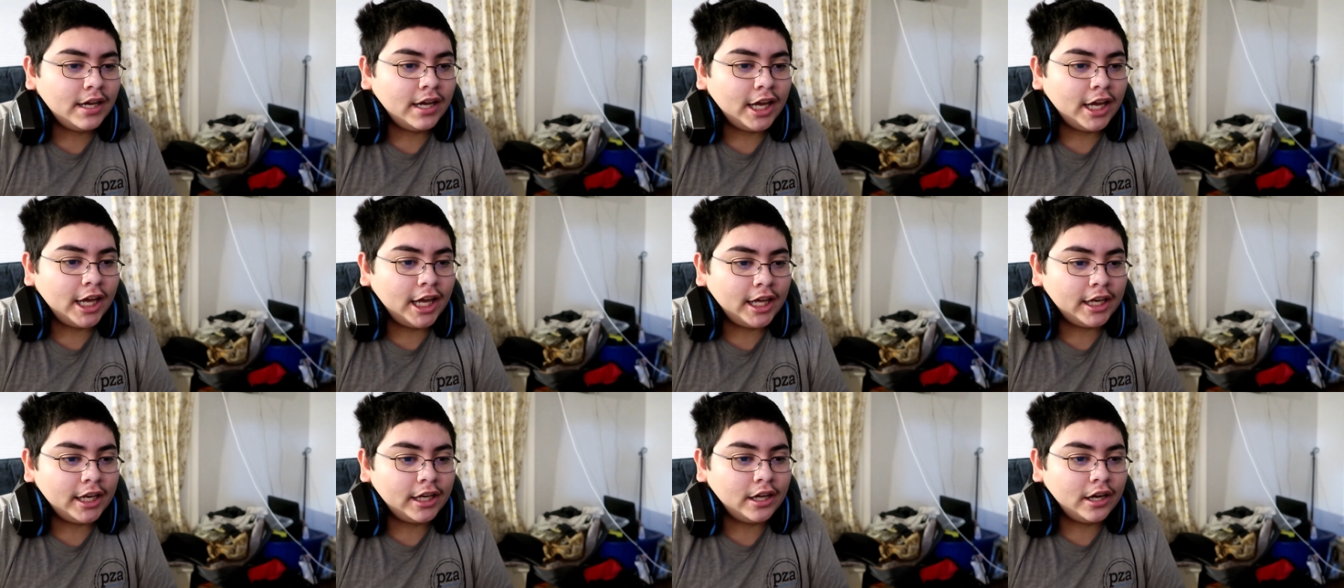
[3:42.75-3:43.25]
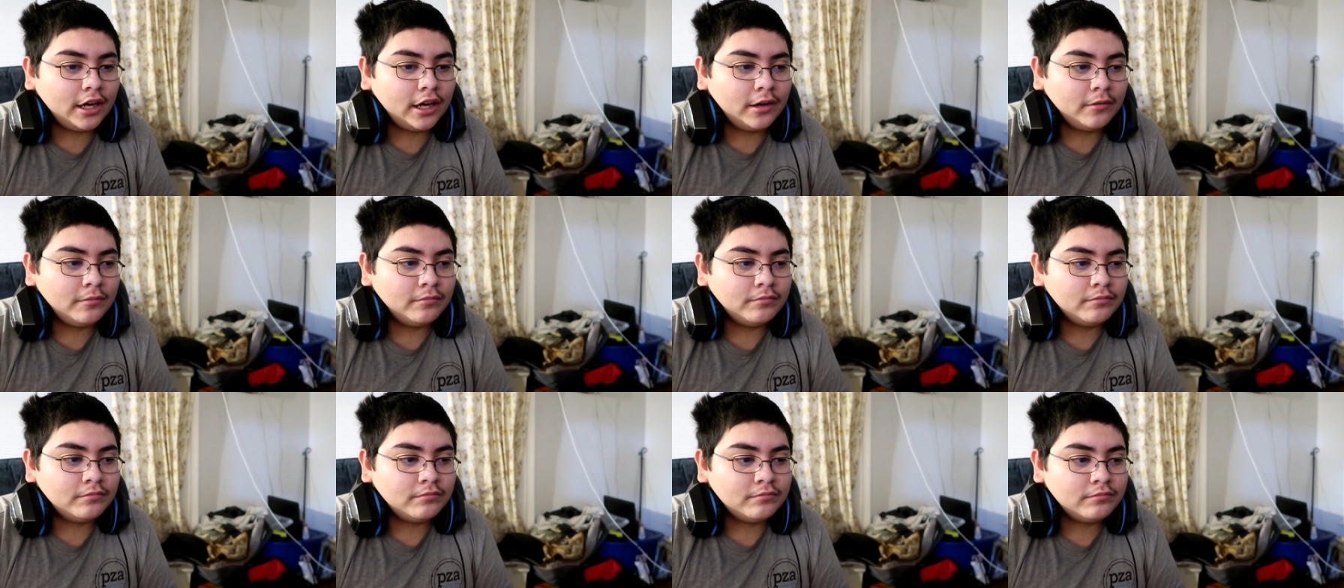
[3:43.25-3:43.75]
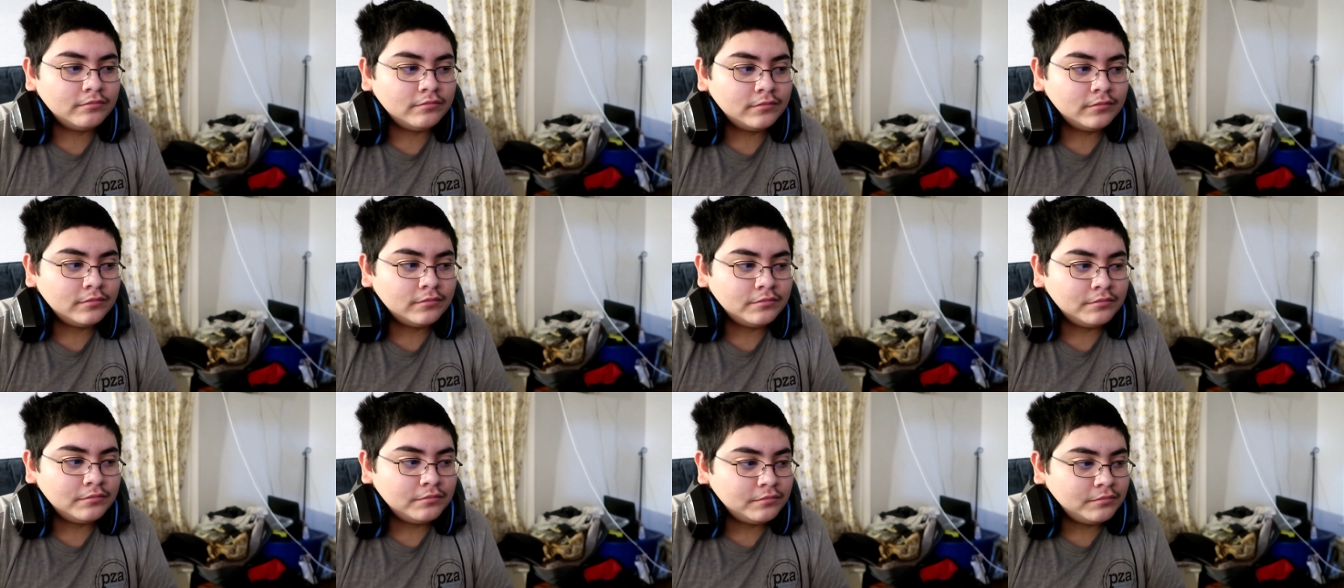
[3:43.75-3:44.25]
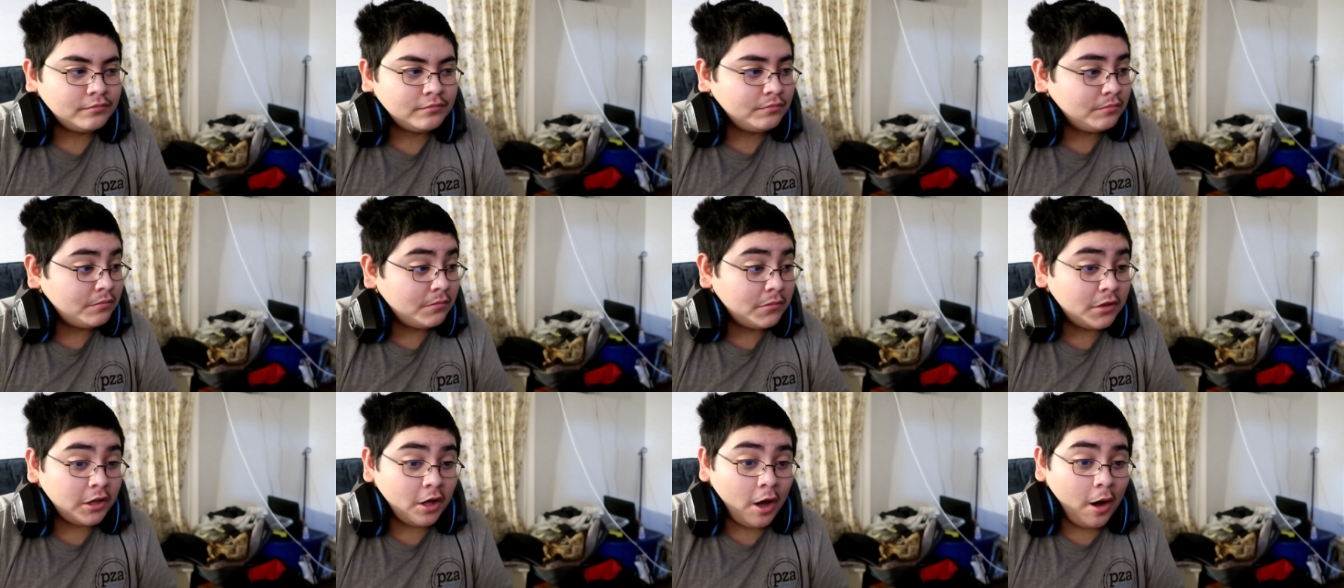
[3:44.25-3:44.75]
And, um,
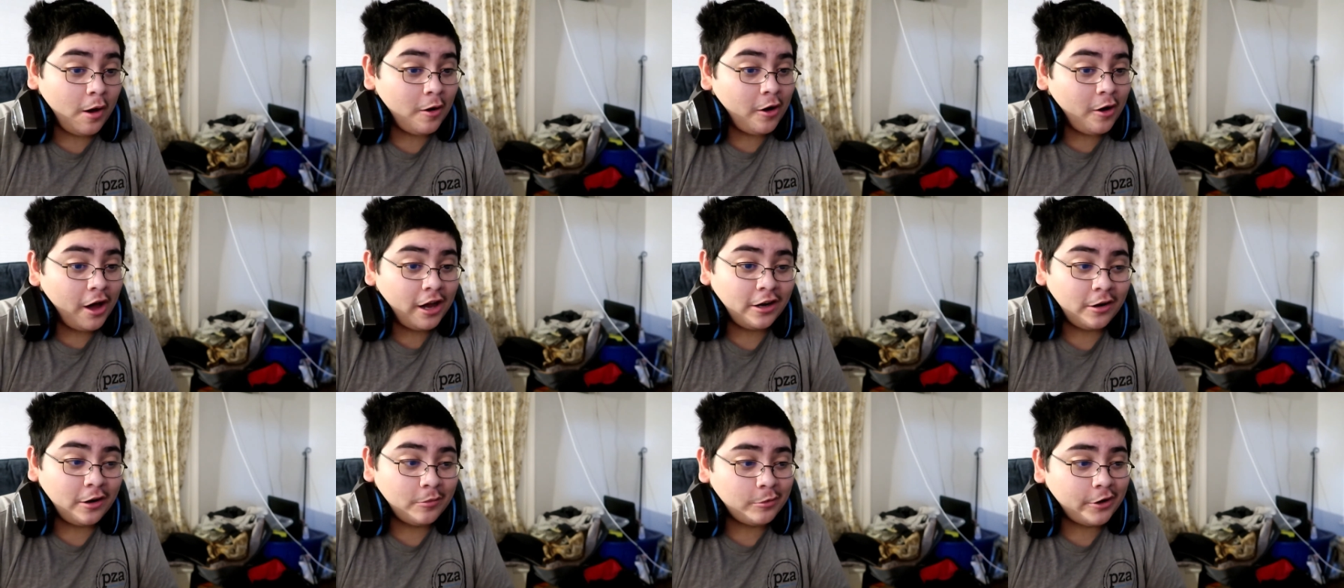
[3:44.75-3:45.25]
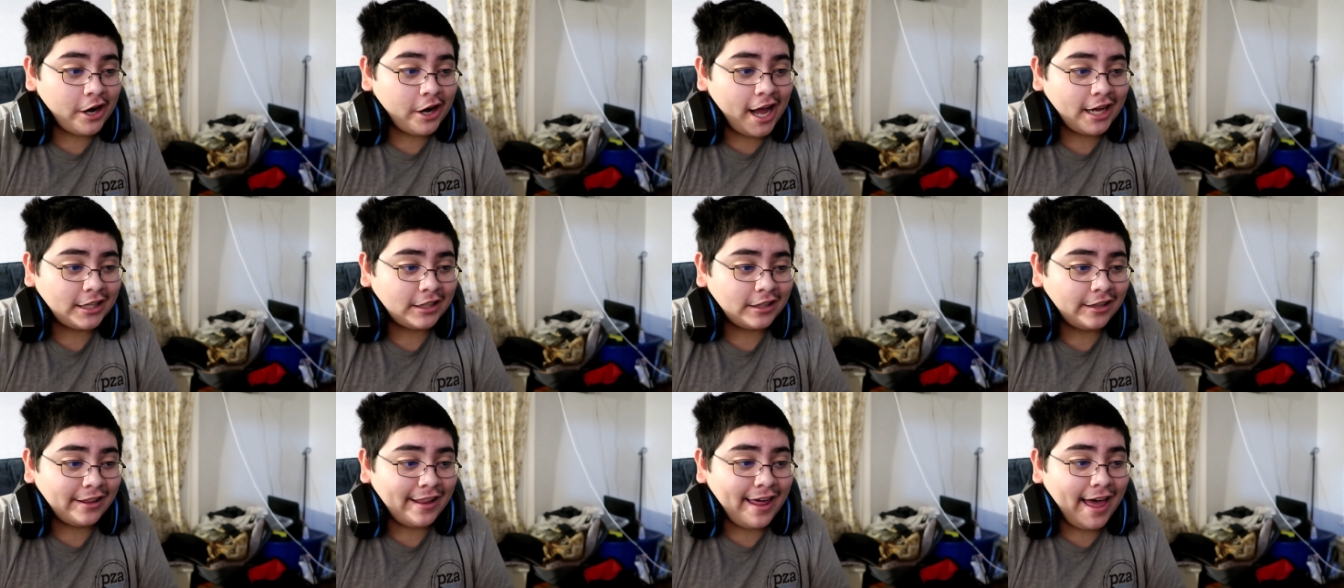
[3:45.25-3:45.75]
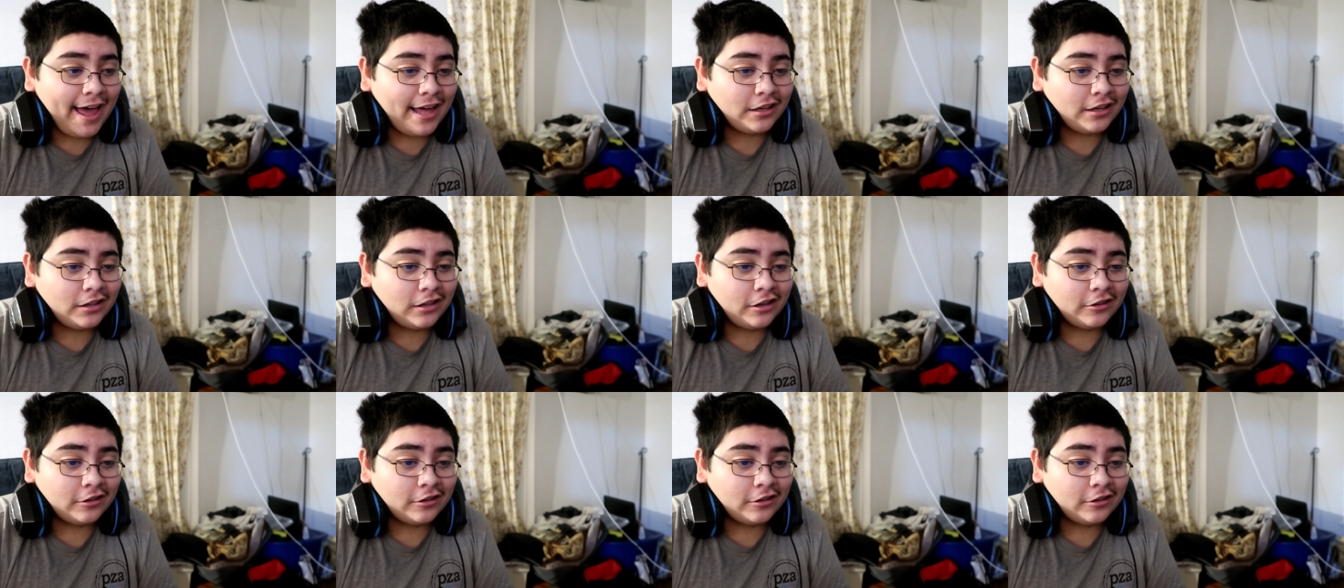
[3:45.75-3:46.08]
so I'll end up reacting to that.